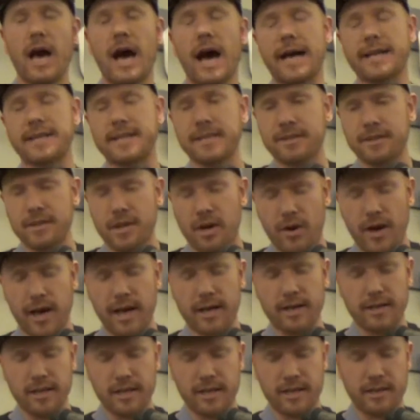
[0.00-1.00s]
I didn't know
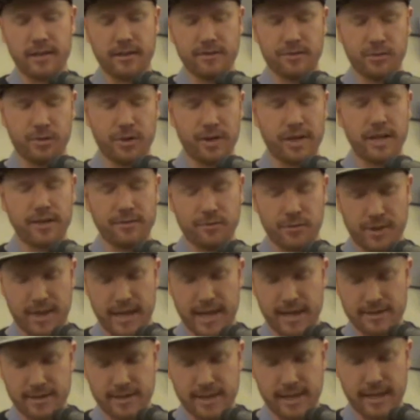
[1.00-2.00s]
how to live or give
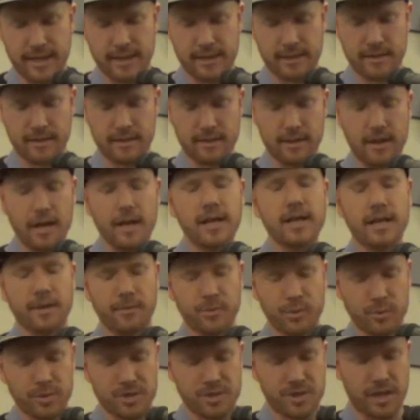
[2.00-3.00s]
without taking. Give
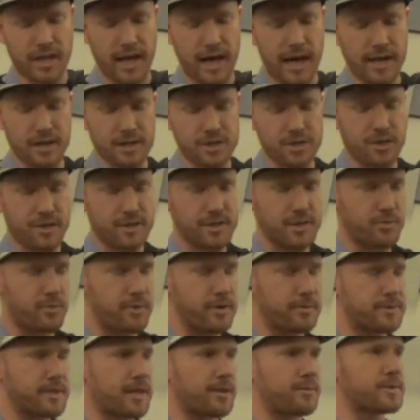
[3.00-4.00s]
me what you got, a jaws of
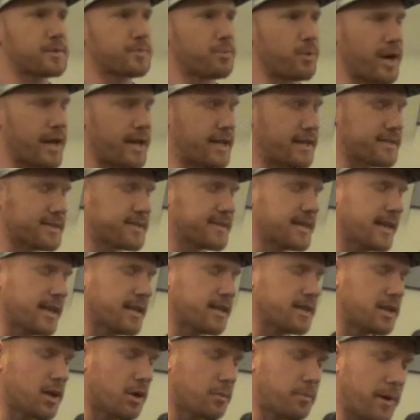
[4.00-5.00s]
ribs I was breaking,
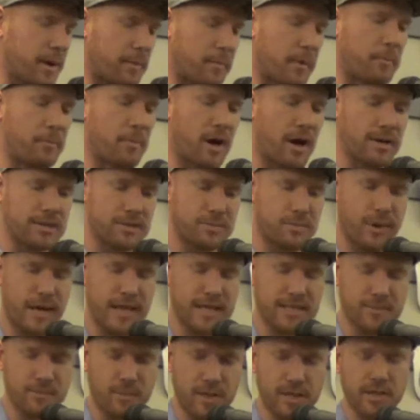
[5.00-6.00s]
selling dope out my mom's
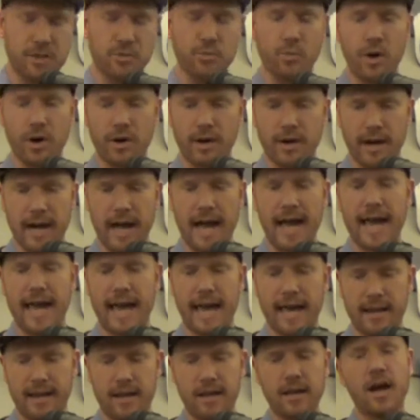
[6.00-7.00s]
basement. You wanted, I
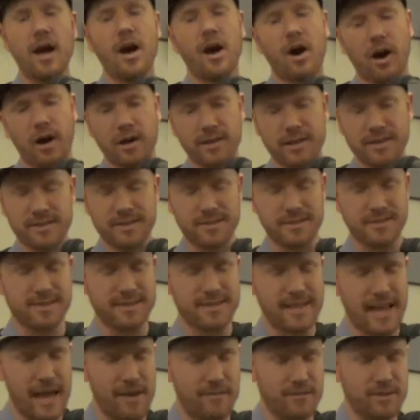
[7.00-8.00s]
had it, heartless and
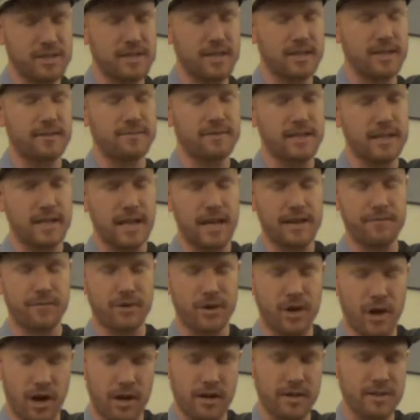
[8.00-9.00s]
savage. I lived a life
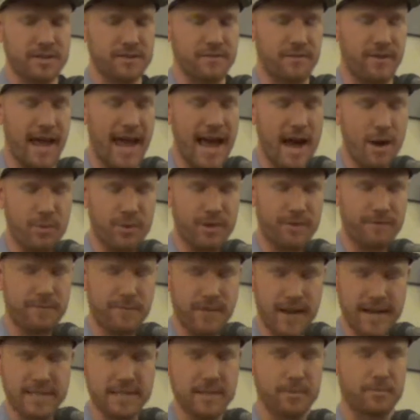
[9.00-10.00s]
regardless of how it
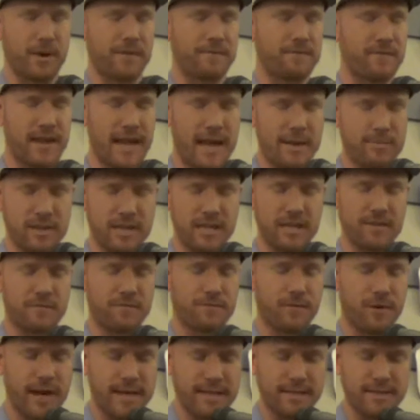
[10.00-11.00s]
affected my family
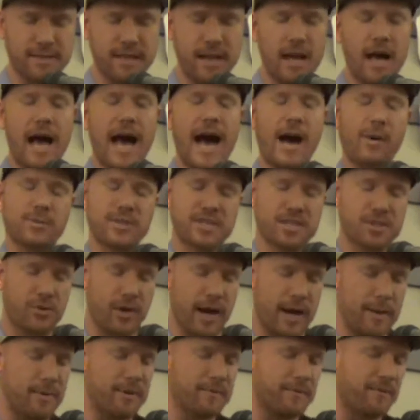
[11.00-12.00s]
and friends. I was
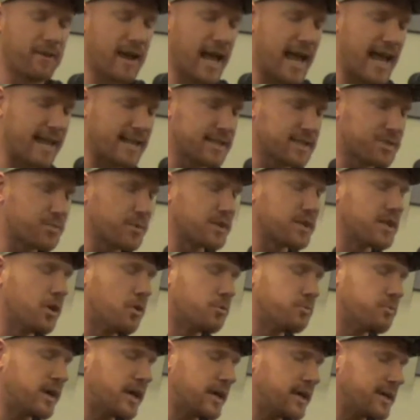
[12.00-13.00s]
scrambling for ends with
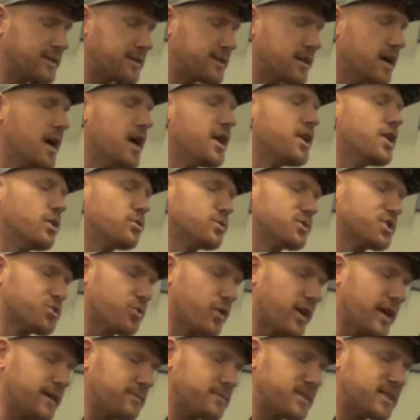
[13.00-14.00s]
no means, no
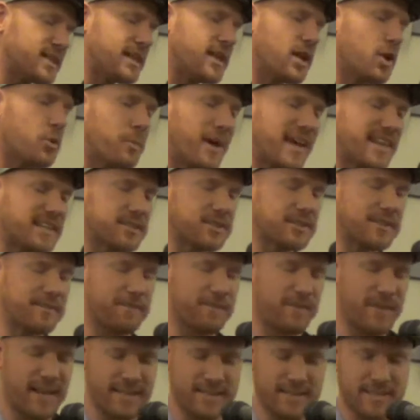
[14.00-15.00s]
dreams, and no mental
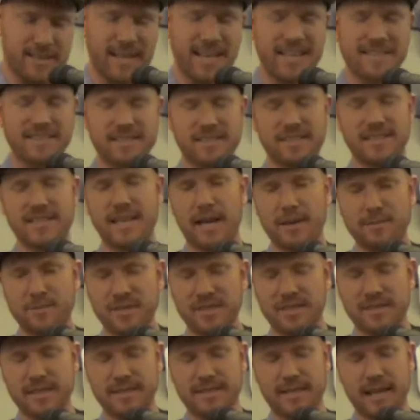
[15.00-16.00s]
defense against the
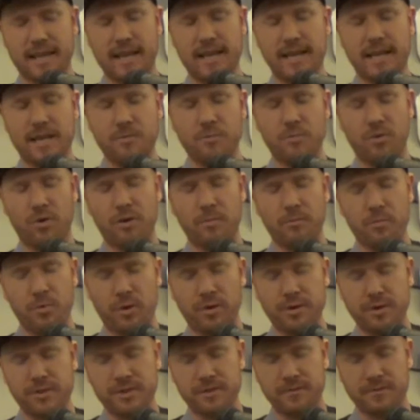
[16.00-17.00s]
substances I needed more and
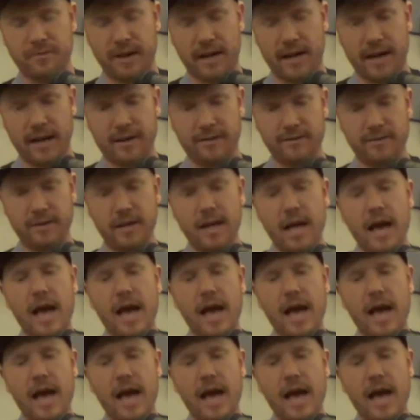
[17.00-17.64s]
more to survive.